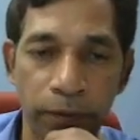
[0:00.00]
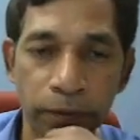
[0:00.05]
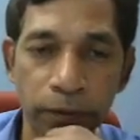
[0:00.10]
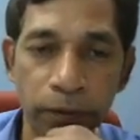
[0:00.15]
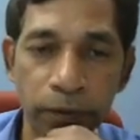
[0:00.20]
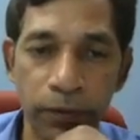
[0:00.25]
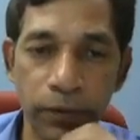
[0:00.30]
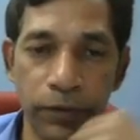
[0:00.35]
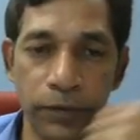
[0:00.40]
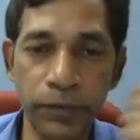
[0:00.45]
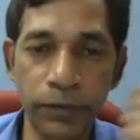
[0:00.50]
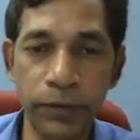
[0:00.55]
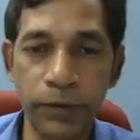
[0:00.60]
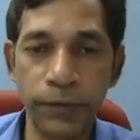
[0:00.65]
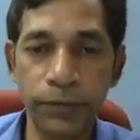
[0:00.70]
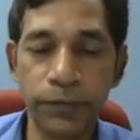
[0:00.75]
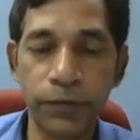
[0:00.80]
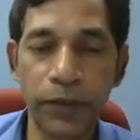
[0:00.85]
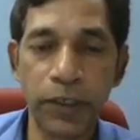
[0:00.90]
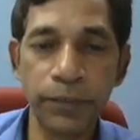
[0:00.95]
So
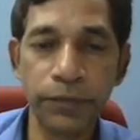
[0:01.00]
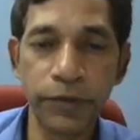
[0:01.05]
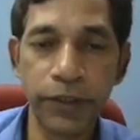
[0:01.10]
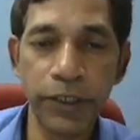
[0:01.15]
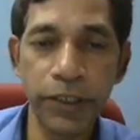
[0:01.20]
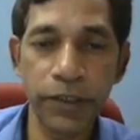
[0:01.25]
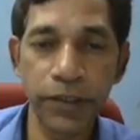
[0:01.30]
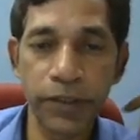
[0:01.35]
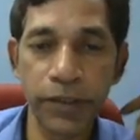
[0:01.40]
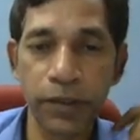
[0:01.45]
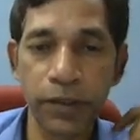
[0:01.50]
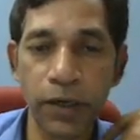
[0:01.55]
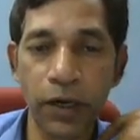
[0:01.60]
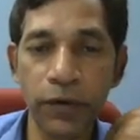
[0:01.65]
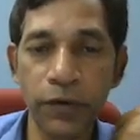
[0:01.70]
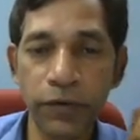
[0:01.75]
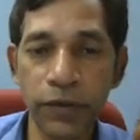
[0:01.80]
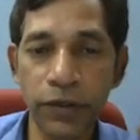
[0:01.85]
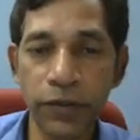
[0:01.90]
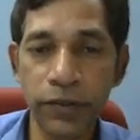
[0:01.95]
from this, how
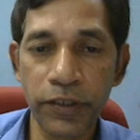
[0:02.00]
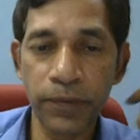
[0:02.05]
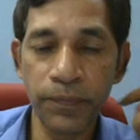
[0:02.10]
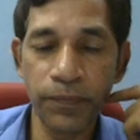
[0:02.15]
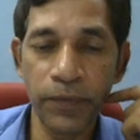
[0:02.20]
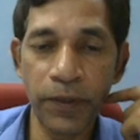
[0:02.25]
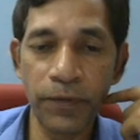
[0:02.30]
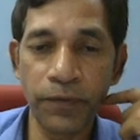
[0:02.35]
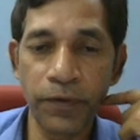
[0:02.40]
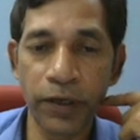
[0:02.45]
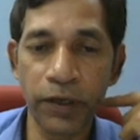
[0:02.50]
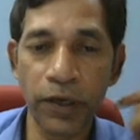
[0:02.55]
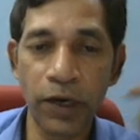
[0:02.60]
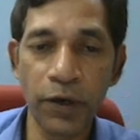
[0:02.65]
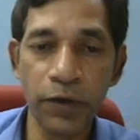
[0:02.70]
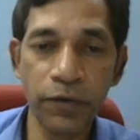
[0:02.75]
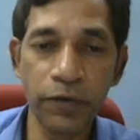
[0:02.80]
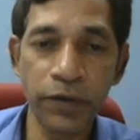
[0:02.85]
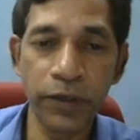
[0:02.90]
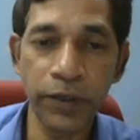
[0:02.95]
you can simplify, how
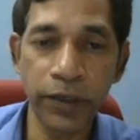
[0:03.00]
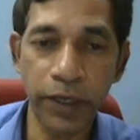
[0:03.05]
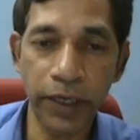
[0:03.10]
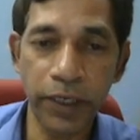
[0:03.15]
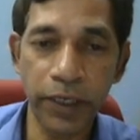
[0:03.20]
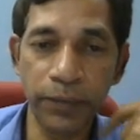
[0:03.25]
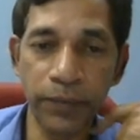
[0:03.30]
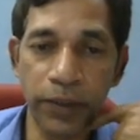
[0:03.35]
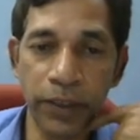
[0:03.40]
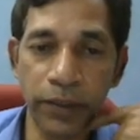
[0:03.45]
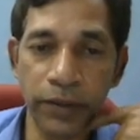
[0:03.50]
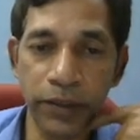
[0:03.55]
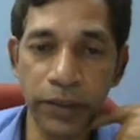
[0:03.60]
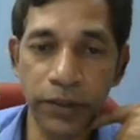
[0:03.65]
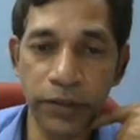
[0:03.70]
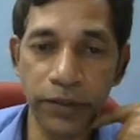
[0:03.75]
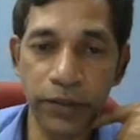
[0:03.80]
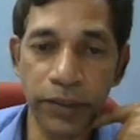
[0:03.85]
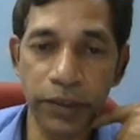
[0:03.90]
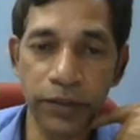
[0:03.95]
you can eliminate the
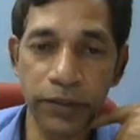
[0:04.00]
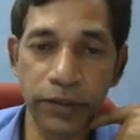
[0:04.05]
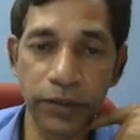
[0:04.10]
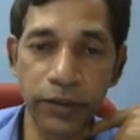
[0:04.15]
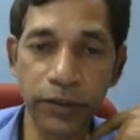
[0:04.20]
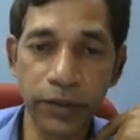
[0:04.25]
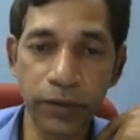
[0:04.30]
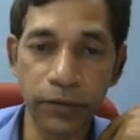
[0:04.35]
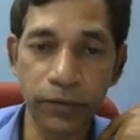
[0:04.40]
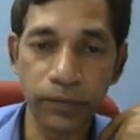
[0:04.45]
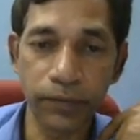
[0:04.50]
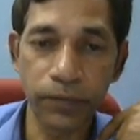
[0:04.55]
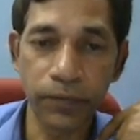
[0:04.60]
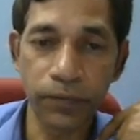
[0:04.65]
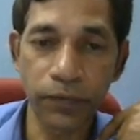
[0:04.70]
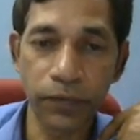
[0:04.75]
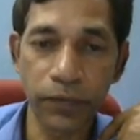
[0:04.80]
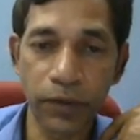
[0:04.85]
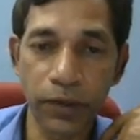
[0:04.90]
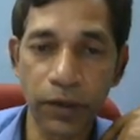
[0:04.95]
state Q,
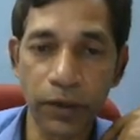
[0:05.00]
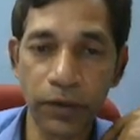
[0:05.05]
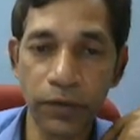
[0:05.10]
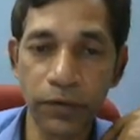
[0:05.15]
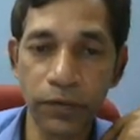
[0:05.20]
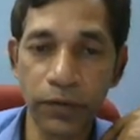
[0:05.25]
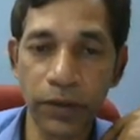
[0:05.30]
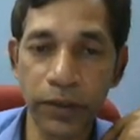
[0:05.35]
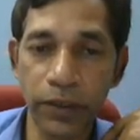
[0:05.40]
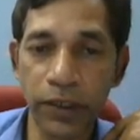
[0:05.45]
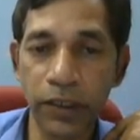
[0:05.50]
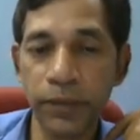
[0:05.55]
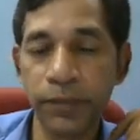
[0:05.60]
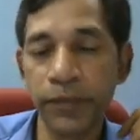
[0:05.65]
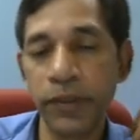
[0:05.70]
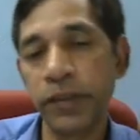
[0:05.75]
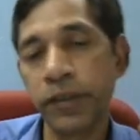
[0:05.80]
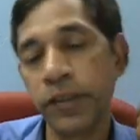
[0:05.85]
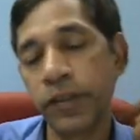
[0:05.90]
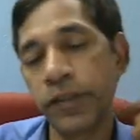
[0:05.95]
how you can
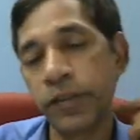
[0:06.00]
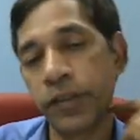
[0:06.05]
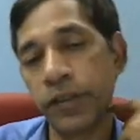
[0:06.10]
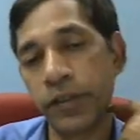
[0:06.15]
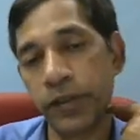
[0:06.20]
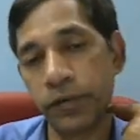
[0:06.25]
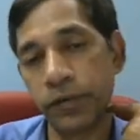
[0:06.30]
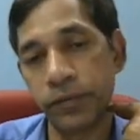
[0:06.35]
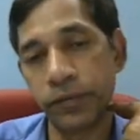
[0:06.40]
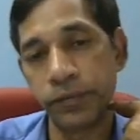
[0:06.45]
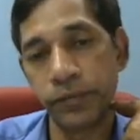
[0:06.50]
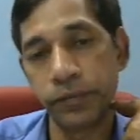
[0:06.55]
eliminate the state Q.